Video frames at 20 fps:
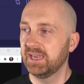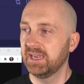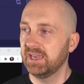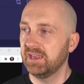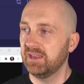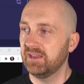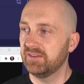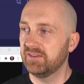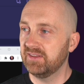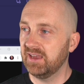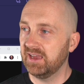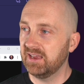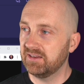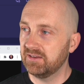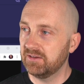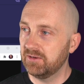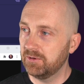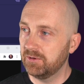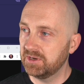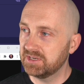is that
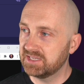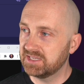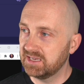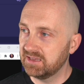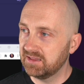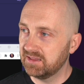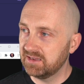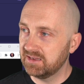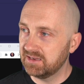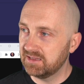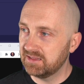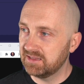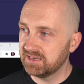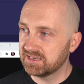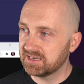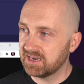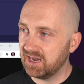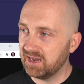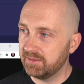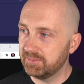notice that the, these
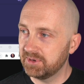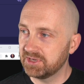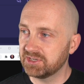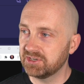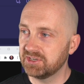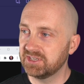commas are